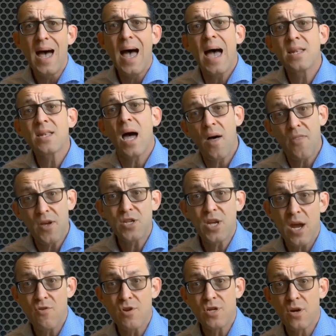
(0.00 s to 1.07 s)
and other
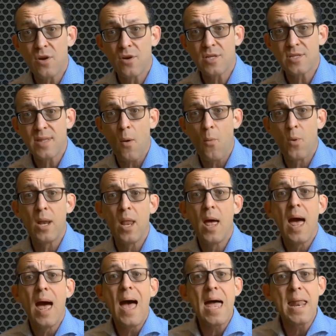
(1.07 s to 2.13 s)
territories that will
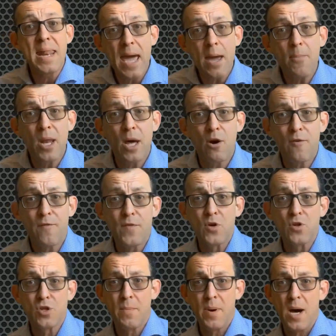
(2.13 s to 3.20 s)
enable our
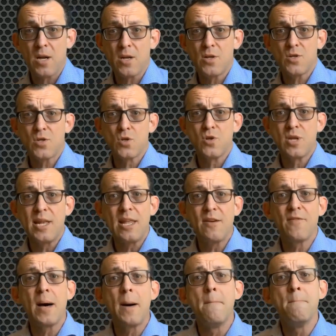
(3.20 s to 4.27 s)
future partners to
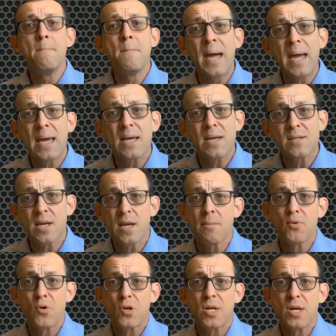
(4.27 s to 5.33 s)
deliver amazing
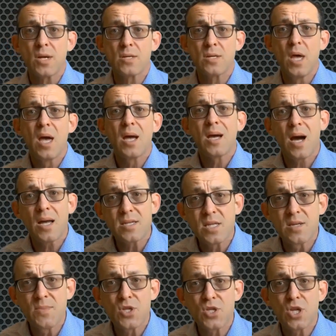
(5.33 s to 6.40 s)
products,
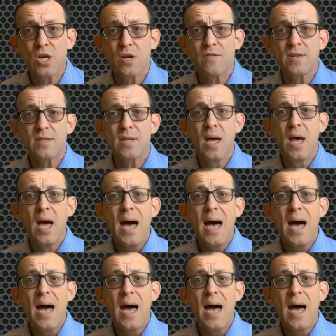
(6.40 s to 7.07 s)
customer service,